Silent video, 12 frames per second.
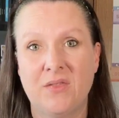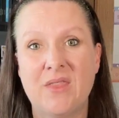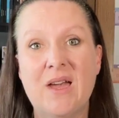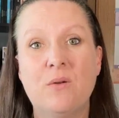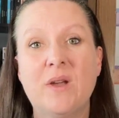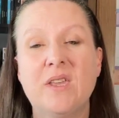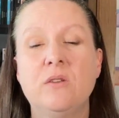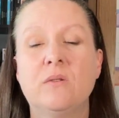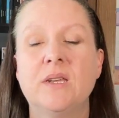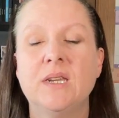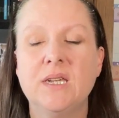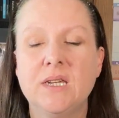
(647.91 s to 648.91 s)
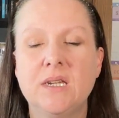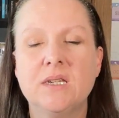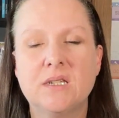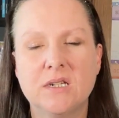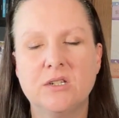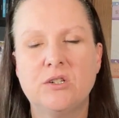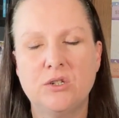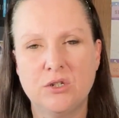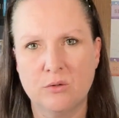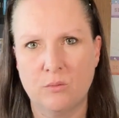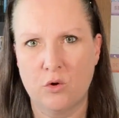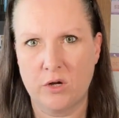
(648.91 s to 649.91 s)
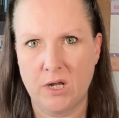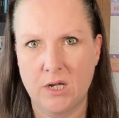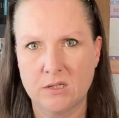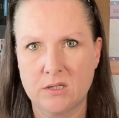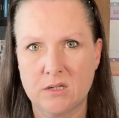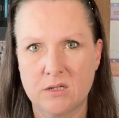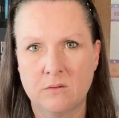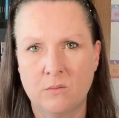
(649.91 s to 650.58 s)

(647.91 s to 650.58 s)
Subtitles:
That way you can ease into your mornings